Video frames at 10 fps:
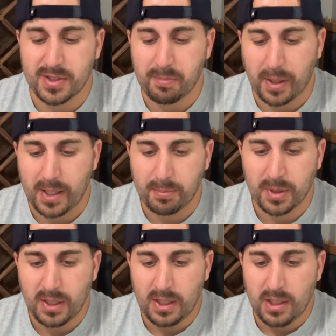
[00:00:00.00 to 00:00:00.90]
pipe.
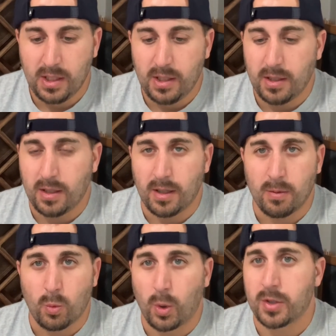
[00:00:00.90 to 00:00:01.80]

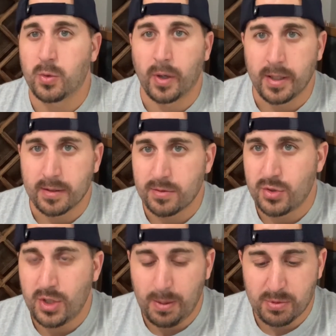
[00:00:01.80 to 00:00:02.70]
Worked great.
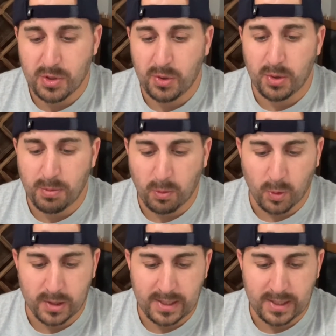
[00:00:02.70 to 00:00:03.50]
Cheap tool, but worked